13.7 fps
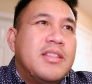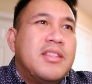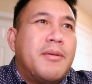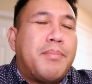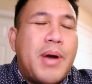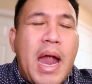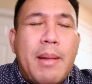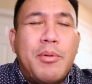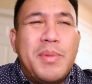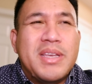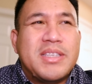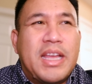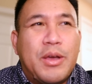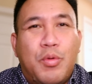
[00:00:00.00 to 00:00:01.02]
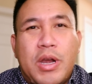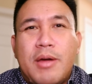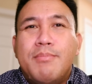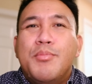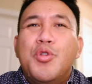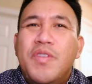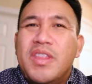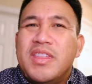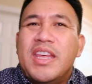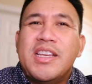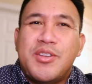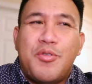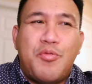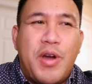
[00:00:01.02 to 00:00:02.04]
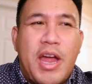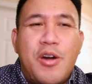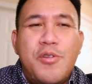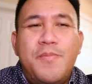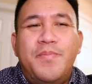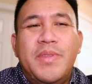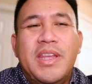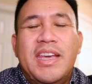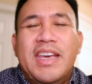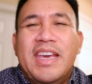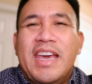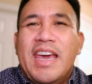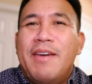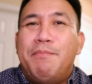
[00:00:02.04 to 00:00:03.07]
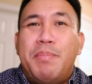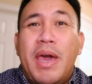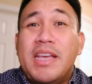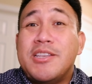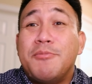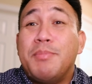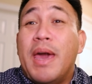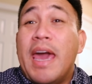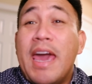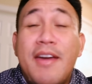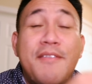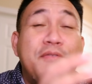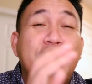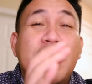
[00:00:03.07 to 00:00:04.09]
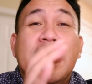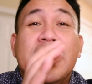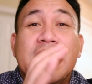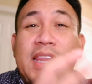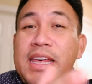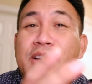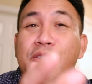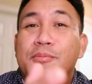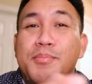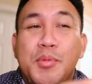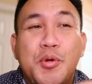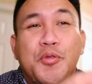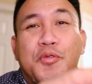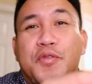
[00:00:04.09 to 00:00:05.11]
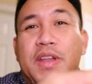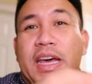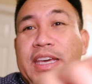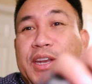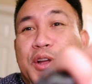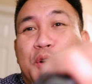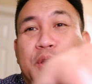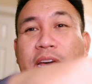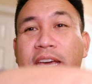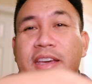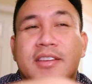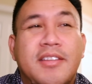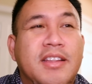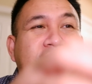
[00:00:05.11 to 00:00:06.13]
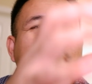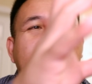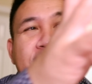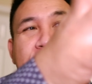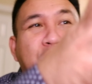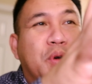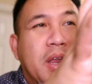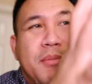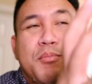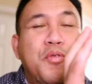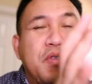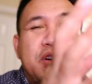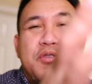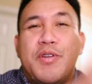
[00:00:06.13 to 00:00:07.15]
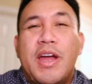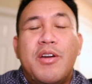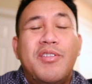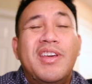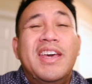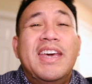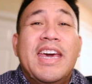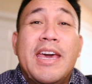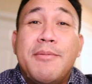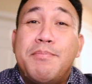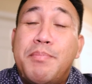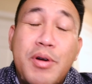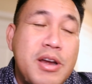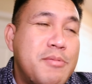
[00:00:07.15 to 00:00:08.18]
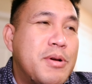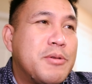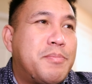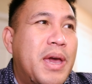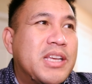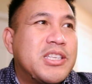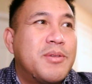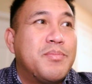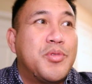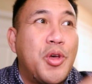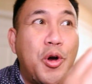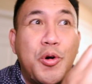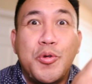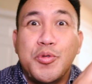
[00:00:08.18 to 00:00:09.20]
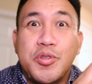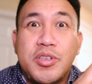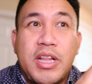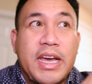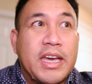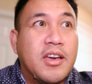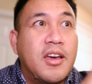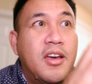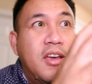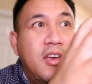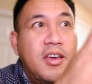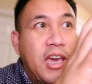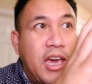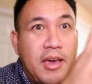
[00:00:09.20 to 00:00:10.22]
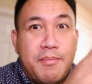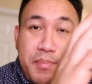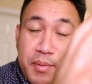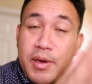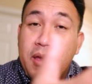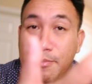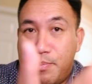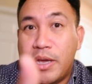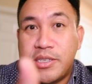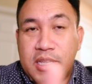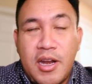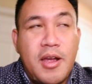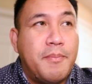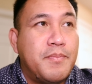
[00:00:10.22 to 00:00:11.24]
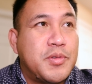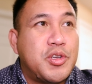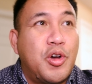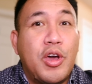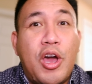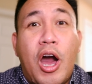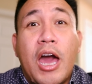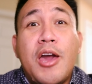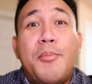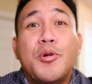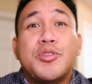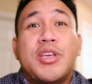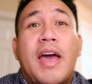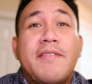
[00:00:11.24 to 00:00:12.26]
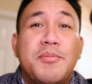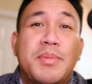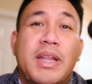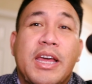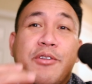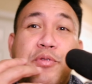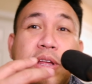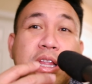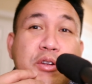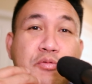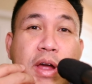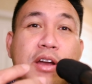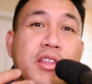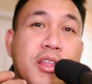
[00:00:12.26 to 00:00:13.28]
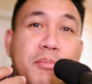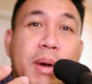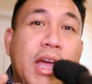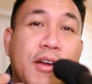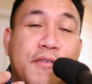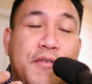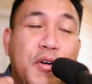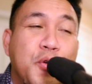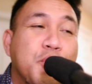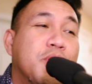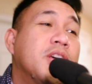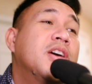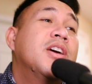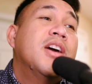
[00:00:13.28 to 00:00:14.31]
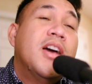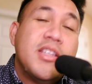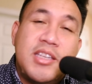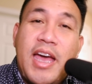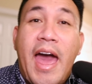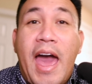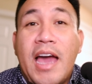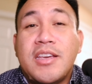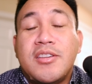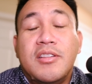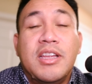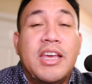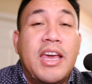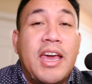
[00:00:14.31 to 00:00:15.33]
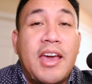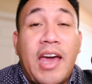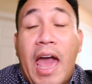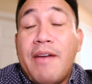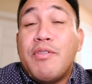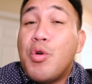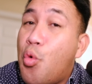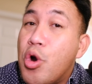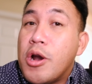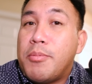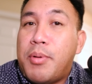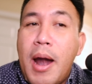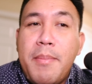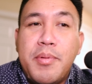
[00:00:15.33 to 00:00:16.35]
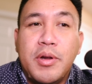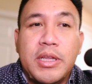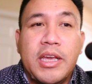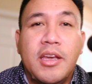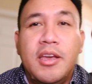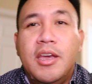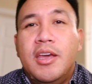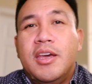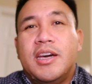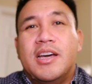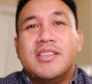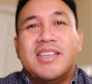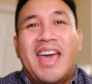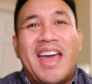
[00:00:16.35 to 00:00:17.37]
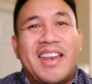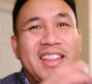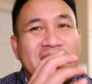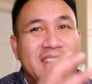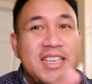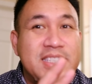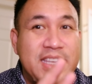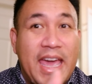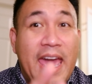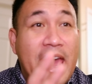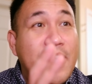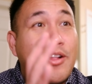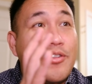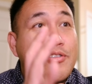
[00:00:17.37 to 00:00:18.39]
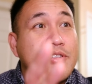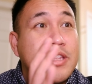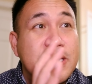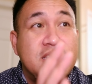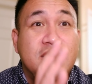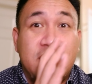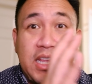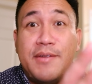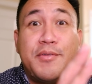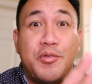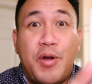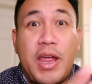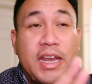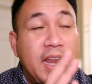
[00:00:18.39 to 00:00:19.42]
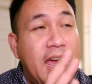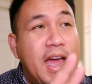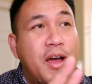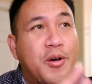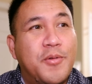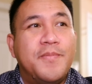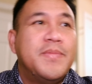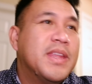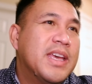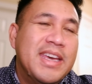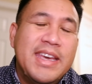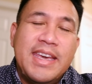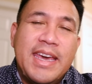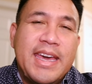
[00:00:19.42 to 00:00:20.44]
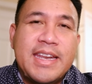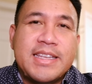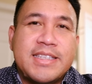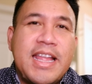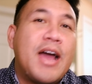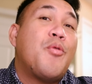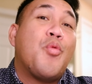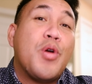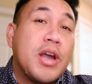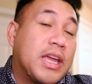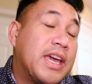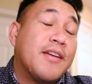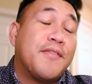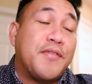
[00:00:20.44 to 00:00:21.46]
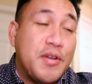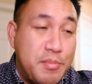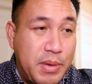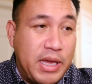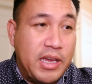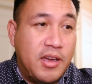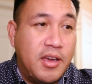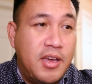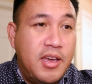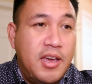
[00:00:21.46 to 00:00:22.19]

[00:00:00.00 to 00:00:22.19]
The problem is, like, when I'm moving things around, it picks up every little move, like, you know, like when I'm moving around, it pretty much picks up those, like, it picks it up. So I almost have to be like really right on the microphone to actually have it work properly, because at this angle or this level right now, it is not working for me.